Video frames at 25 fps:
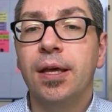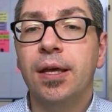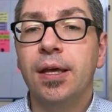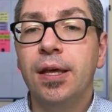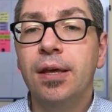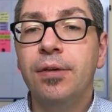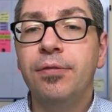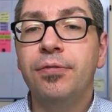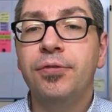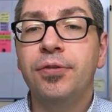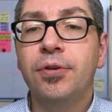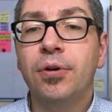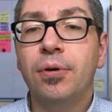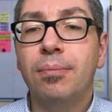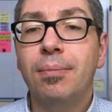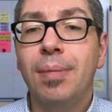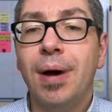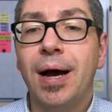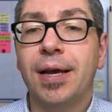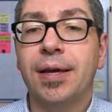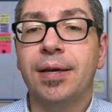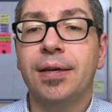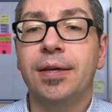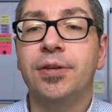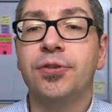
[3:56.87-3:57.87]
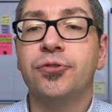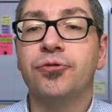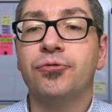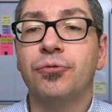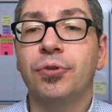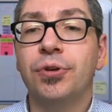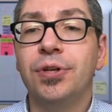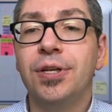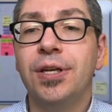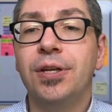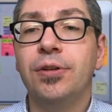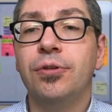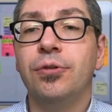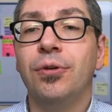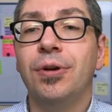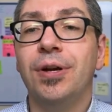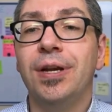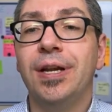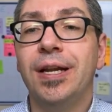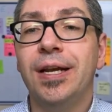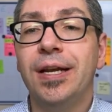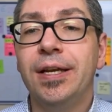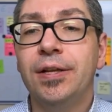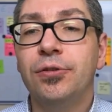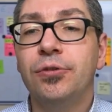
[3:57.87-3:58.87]
If your Mac is running the
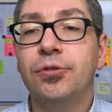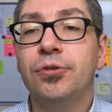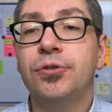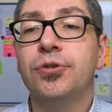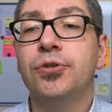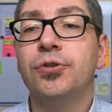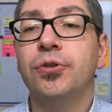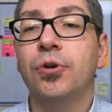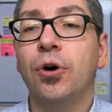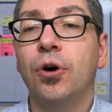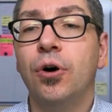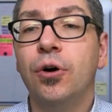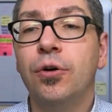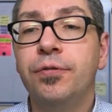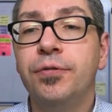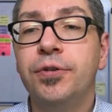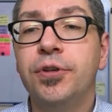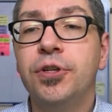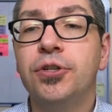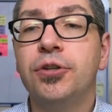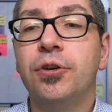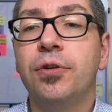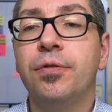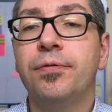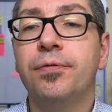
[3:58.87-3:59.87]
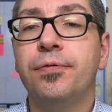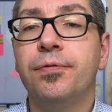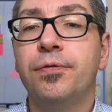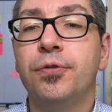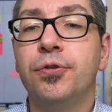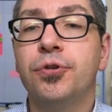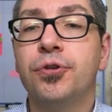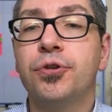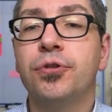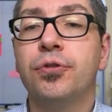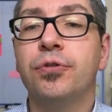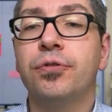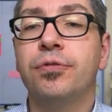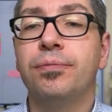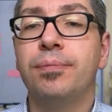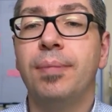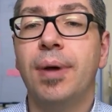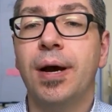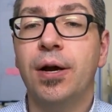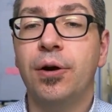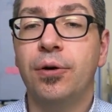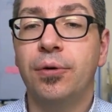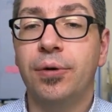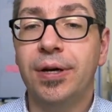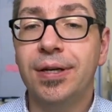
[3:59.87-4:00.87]
latest official version of
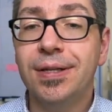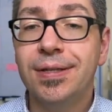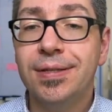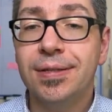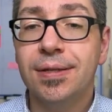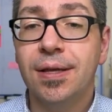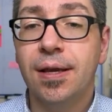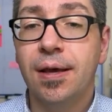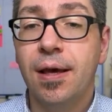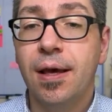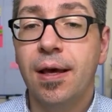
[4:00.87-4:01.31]
macOS,